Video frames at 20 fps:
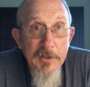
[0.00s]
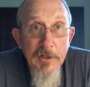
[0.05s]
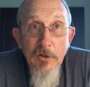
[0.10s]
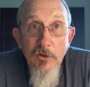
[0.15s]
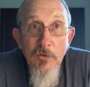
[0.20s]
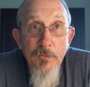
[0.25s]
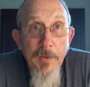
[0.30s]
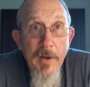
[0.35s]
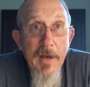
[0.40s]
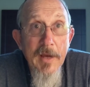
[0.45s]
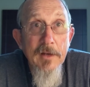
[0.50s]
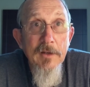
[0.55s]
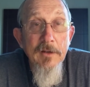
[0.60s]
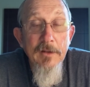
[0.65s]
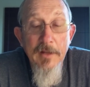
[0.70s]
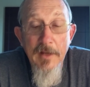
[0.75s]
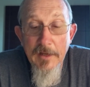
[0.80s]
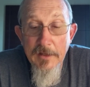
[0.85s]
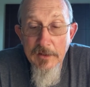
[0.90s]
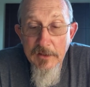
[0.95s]
He goes back to
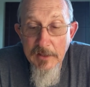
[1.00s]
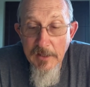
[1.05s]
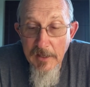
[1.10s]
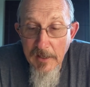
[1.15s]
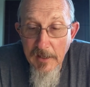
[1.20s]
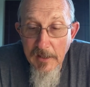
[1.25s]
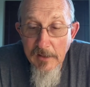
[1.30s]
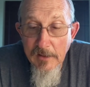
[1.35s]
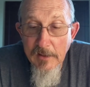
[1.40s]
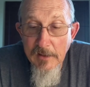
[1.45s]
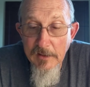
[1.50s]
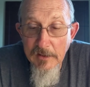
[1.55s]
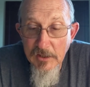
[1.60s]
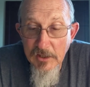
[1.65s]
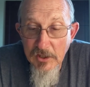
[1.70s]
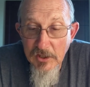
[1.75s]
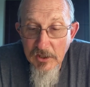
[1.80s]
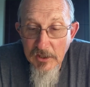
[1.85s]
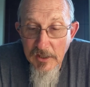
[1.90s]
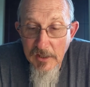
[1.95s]
that
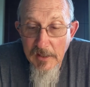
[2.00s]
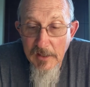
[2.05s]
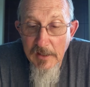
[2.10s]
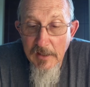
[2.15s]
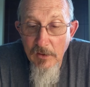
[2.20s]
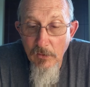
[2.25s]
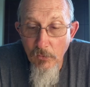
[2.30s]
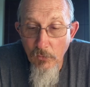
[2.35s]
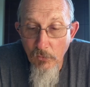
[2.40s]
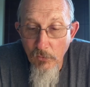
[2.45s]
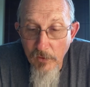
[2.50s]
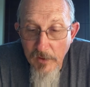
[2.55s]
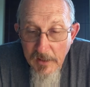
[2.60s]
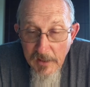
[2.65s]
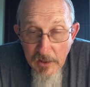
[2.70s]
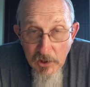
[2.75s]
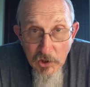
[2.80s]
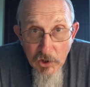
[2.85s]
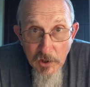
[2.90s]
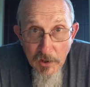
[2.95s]
10-city
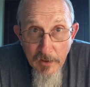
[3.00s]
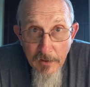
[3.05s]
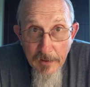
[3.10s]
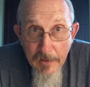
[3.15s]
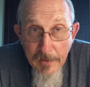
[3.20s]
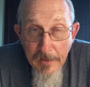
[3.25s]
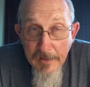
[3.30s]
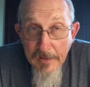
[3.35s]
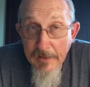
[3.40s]
region